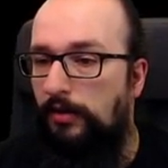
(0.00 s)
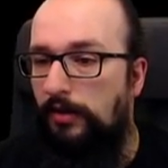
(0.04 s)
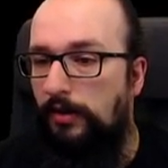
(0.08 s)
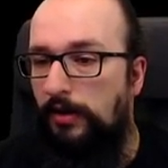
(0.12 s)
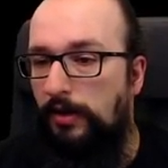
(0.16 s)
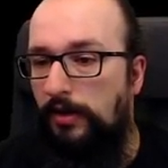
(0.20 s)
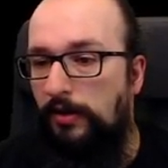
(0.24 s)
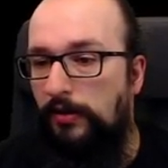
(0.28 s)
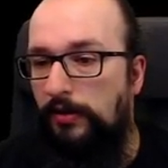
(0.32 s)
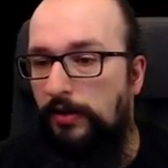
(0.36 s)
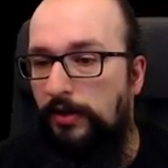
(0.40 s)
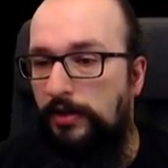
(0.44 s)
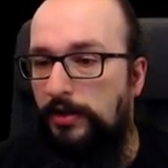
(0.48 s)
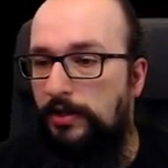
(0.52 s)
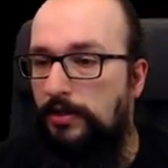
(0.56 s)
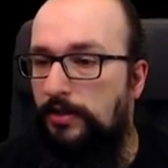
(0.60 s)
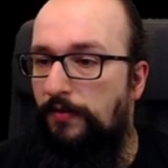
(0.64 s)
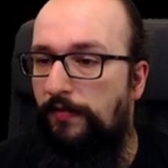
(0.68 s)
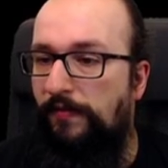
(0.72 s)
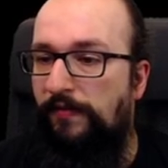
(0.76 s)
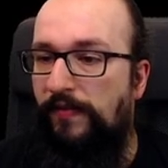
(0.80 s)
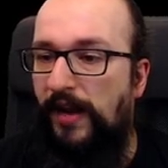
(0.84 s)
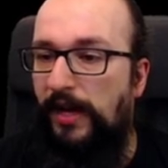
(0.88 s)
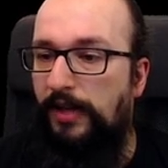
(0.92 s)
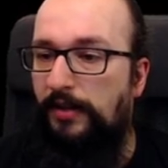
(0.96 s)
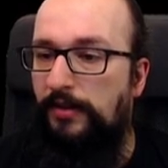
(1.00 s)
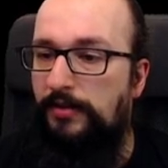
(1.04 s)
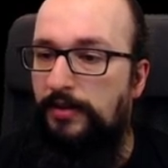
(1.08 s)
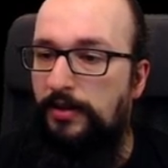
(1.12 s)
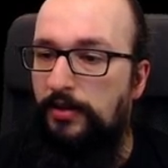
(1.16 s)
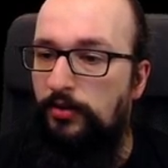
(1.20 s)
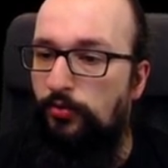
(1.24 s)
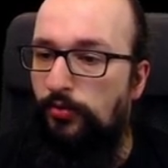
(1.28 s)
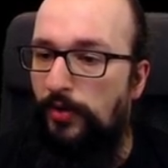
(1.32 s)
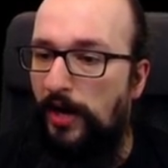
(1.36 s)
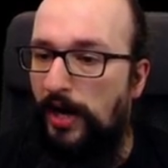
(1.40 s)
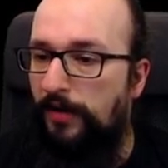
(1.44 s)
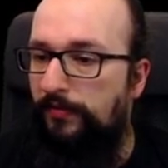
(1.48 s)
You know, this is a fancy
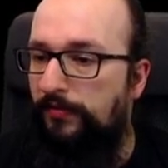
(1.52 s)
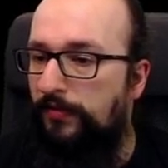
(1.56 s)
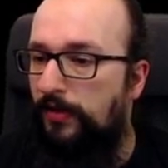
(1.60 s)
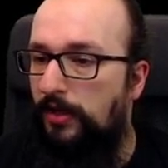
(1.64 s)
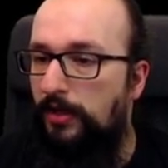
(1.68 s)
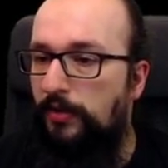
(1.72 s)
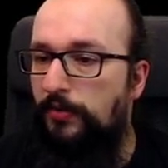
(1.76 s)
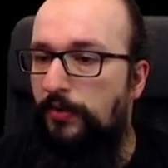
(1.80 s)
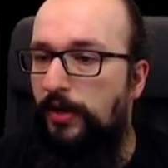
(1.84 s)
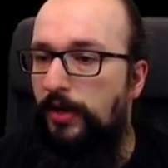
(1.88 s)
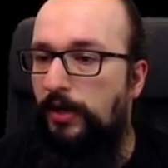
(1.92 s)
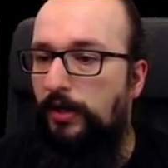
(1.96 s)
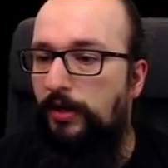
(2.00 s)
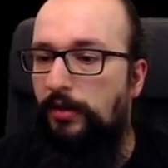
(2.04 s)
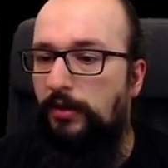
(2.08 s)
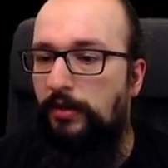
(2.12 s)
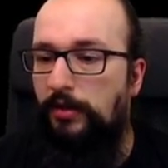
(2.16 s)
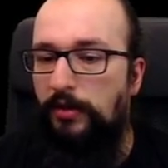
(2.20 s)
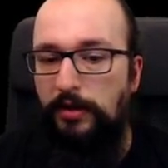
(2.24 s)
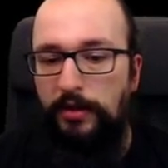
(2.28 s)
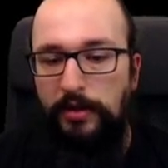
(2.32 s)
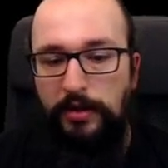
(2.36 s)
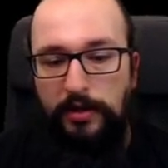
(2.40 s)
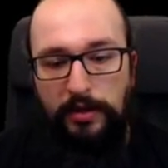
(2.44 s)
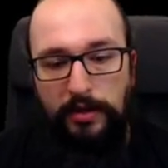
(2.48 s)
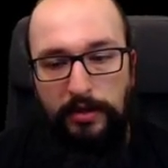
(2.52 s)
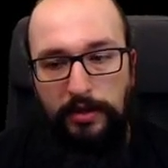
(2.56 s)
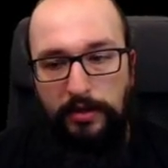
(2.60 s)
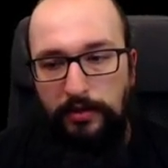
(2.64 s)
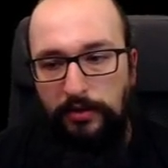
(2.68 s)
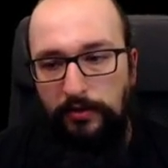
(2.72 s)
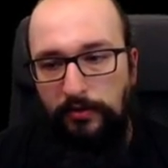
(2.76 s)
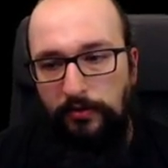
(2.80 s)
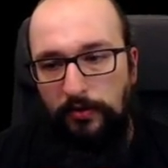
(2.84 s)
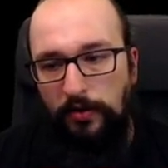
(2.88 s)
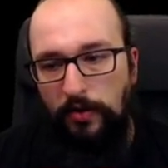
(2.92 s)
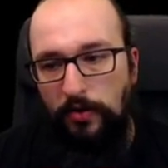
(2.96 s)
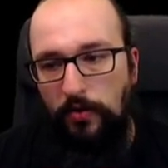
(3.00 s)
draft anyway.
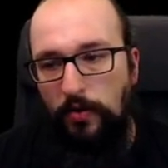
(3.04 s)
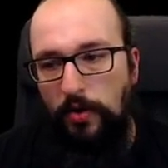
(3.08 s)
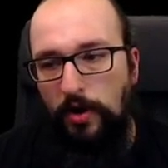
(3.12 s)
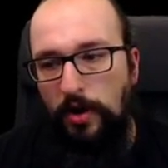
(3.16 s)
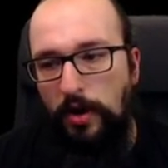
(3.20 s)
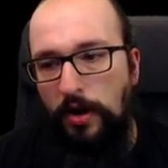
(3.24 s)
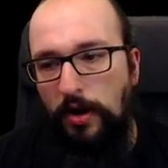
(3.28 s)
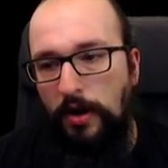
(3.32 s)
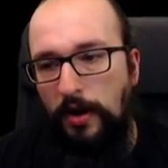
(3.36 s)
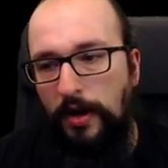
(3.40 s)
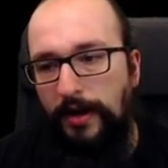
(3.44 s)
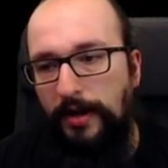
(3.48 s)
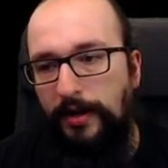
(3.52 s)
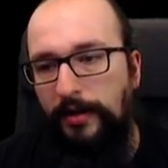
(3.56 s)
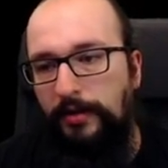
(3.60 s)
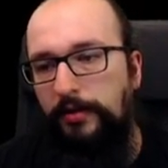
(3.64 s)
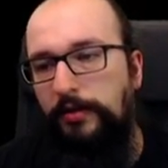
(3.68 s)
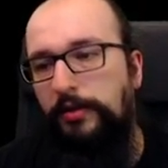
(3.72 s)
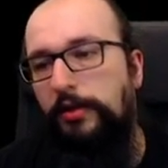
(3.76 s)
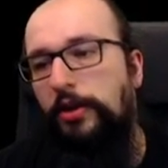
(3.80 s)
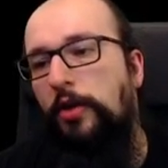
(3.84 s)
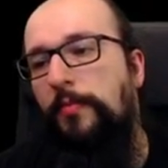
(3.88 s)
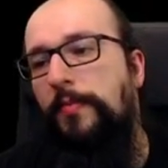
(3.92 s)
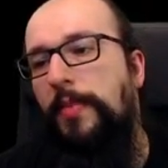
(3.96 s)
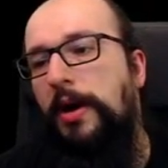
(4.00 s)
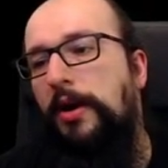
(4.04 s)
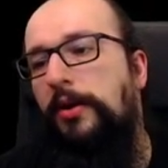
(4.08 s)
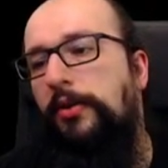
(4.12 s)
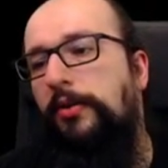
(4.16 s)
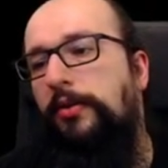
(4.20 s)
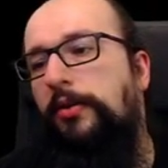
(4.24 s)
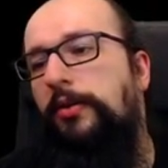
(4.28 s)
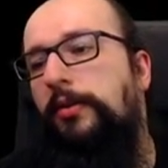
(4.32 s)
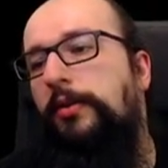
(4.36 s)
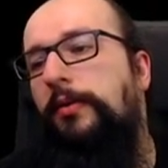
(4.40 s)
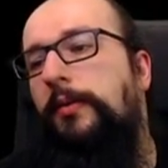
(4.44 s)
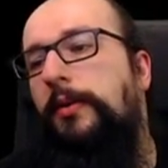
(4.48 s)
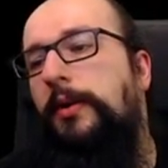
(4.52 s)
So uh, I don't know about
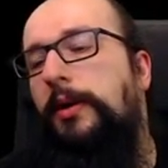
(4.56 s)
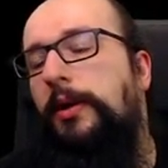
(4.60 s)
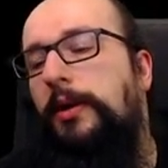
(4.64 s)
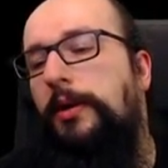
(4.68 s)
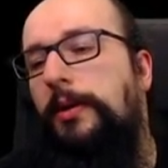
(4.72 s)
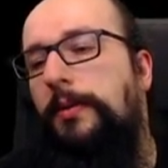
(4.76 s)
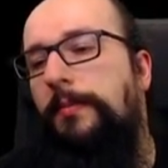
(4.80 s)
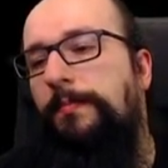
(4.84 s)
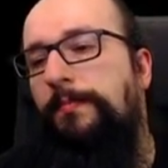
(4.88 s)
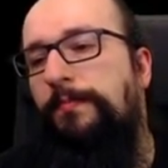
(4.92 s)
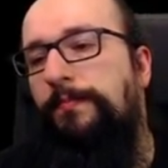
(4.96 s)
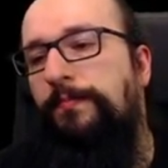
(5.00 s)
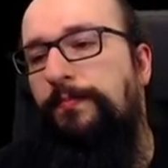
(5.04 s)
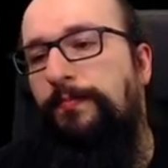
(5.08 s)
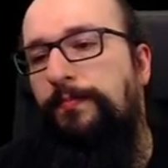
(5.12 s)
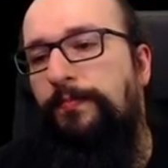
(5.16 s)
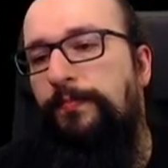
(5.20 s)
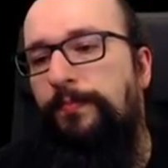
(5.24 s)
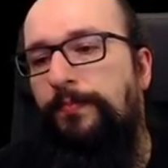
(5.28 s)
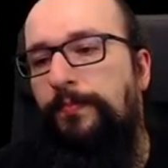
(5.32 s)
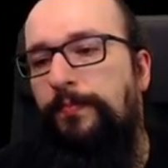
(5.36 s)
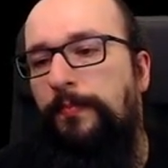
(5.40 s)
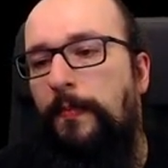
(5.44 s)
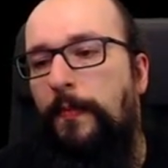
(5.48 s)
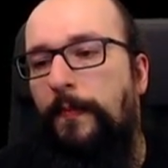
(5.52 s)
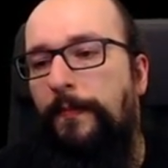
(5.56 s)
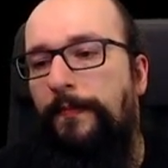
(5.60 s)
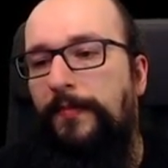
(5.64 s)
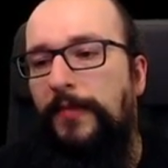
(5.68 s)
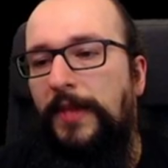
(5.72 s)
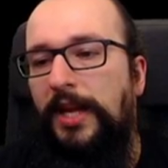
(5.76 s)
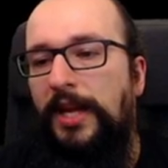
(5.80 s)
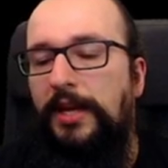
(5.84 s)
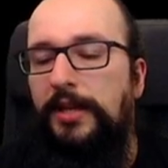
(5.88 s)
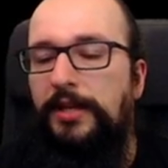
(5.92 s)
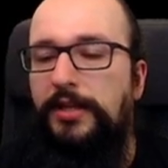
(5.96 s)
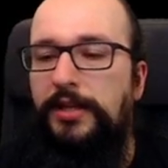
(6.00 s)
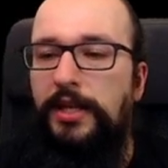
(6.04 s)
her. Mm,
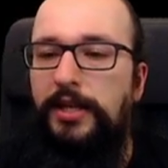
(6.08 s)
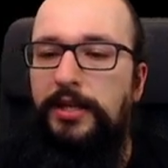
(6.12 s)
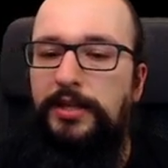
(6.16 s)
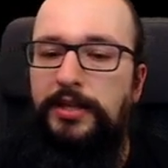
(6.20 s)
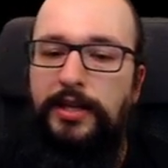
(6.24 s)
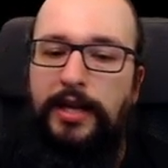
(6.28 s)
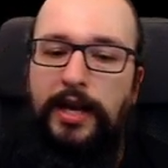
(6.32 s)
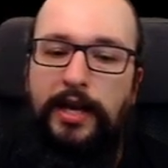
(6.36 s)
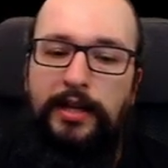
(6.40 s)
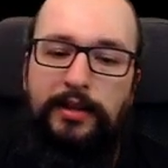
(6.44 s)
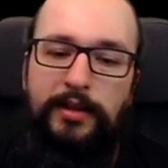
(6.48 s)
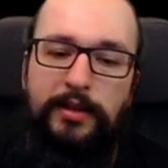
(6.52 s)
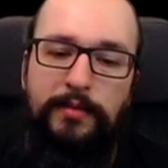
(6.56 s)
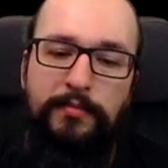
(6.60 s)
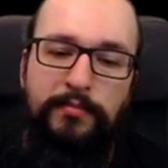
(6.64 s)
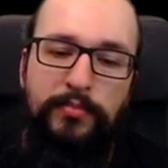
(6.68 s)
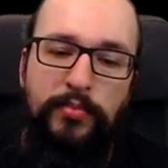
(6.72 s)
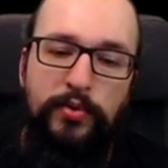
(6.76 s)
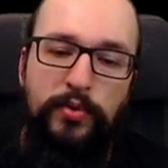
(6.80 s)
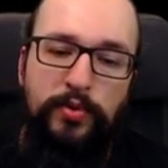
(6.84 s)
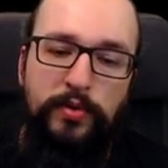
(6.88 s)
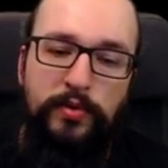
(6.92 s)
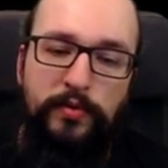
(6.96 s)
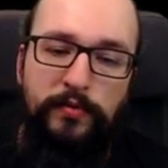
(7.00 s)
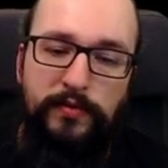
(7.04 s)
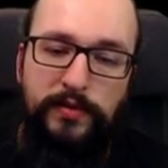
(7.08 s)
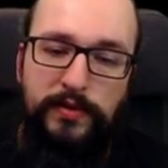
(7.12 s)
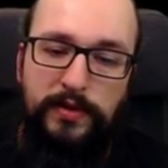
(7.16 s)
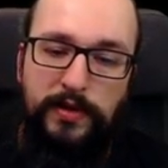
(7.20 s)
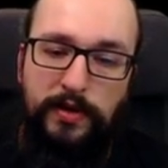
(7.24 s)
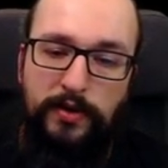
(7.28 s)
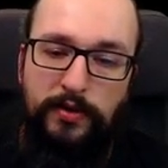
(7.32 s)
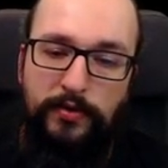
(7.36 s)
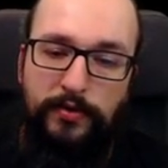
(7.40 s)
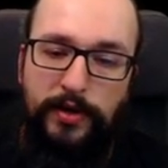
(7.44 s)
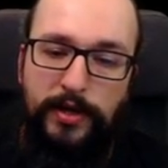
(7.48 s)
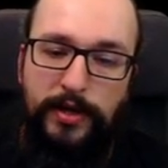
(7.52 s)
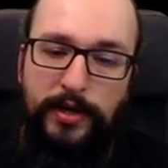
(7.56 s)
she's got the moves
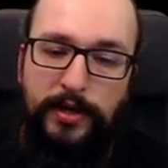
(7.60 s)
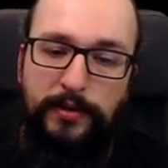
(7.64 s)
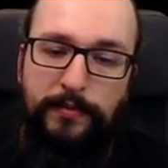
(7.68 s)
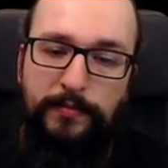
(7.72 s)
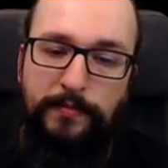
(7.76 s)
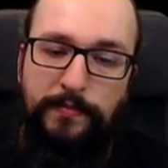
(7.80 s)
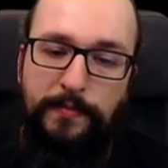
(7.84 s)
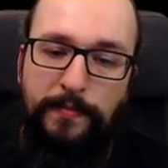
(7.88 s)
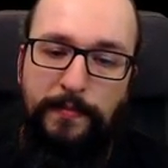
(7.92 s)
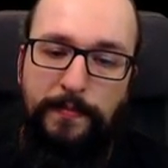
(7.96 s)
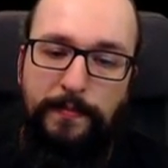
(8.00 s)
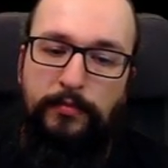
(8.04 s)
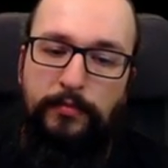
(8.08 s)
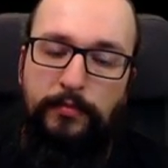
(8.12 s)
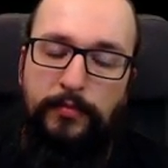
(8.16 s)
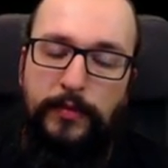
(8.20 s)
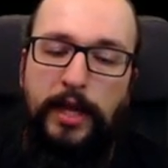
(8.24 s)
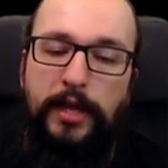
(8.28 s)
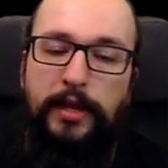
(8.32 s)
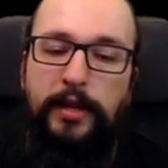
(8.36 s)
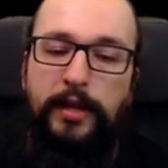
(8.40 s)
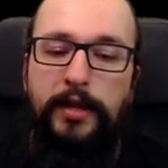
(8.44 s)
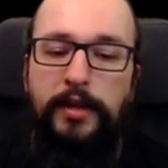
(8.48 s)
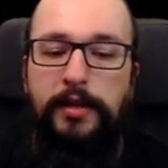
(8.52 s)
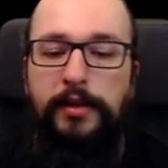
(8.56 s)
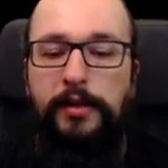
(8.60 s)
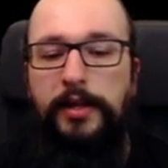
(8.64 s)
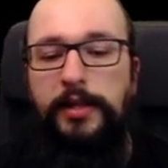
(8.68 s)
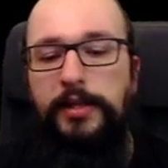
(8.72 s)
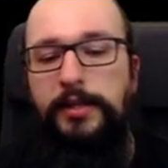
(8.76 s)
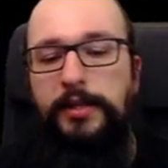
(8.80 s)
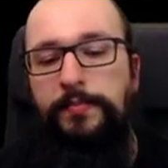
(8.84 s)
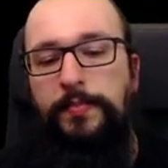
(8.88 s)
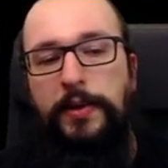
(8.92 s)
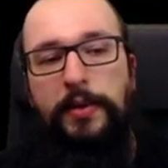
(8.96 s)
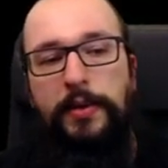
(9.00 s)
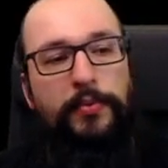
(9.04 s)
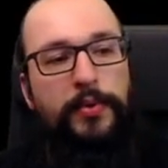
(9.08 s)
though, right? Like, let's
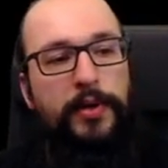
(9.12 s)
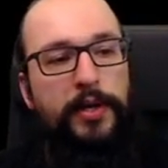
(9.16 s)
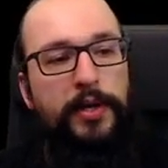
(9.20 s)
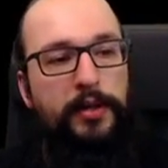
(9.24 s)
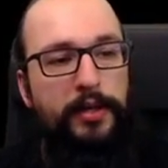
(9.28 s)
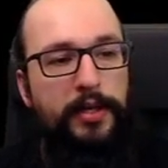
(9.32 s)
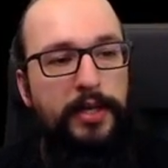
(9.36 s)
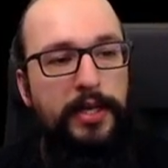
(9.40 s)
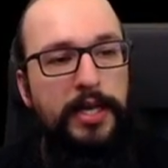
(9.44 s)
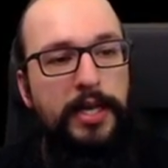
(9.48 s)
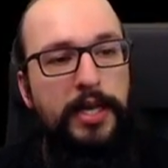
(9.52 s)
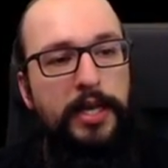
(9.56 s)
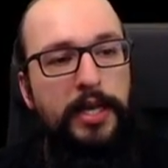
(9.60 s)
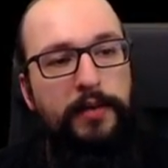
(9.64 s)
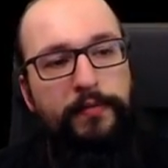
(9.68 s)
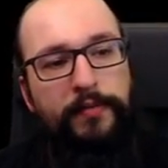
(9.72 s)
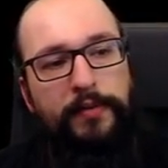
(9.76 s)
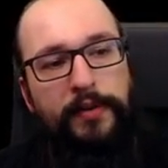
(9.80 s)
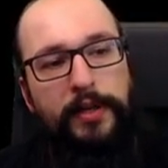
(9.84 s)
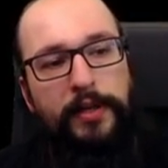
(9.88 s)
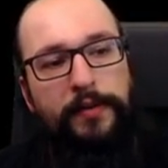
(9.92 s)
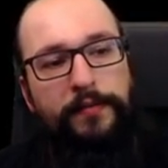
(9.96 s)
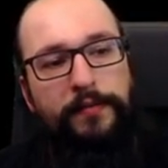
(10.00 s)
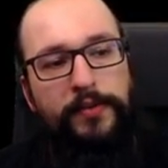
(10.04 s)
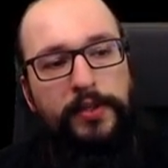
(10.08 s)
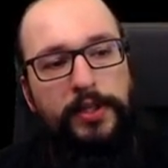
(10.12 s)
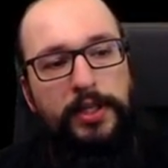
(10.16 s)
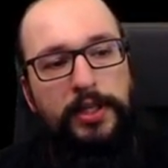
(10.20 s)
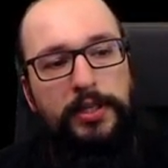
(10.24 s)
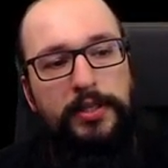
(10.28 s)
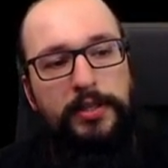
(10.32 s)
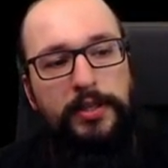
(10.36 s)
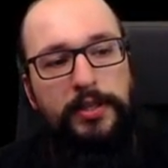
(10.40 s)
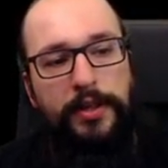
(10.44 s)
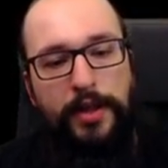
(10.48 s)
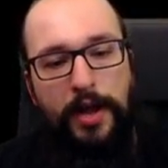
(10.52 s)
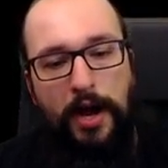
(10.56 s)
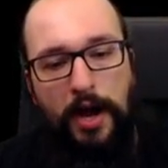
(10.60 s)
be real. Even if
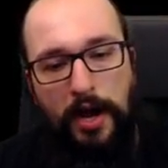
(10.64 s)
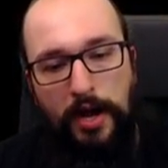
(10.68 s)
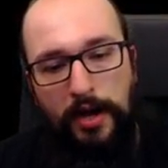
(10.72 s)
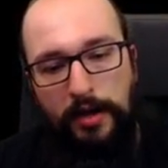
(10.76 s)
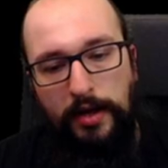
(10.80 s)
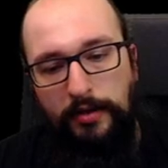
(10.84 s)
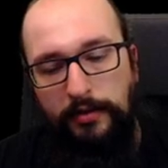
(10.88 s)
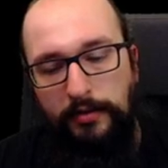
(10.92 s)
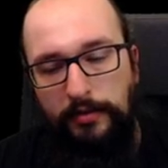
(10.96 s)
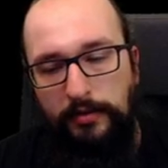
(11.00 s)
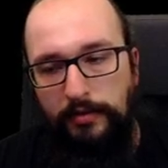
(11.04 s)
she's not